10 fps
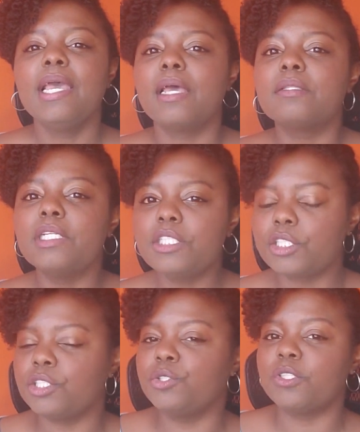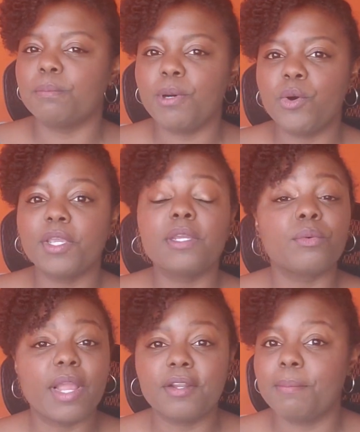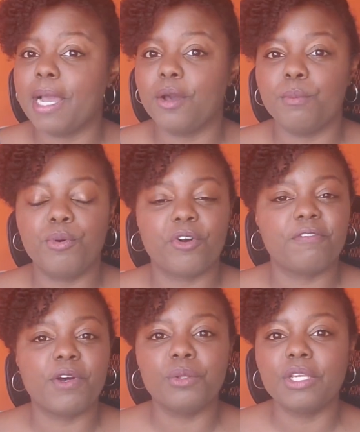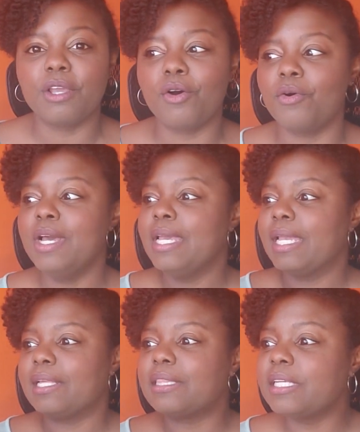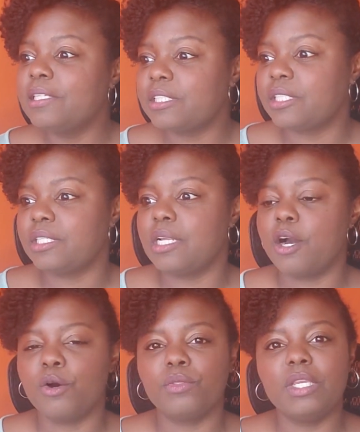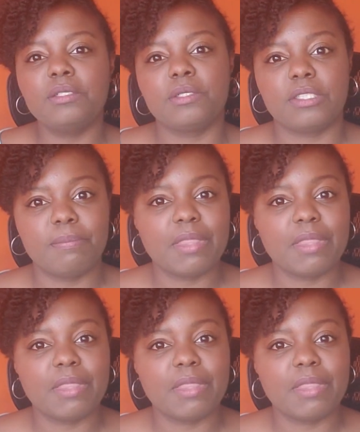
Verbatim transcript: at least to do some poking around in my own portfolio, at least to know these are some Some